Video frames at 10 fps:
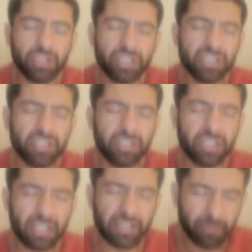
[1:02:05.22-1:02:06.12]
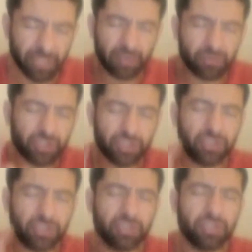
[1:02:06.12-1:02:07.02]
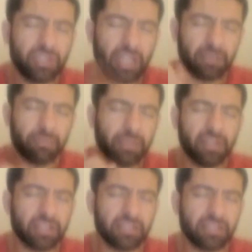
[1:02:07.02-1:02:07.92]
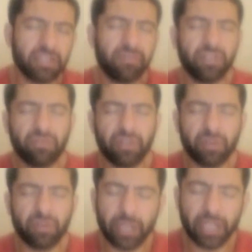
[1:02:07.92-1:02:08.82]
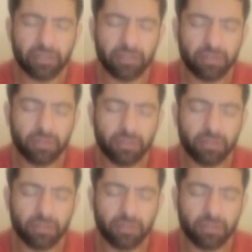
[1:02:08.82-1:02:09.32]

She's yelling me out. She's telling me things. I feel very bad.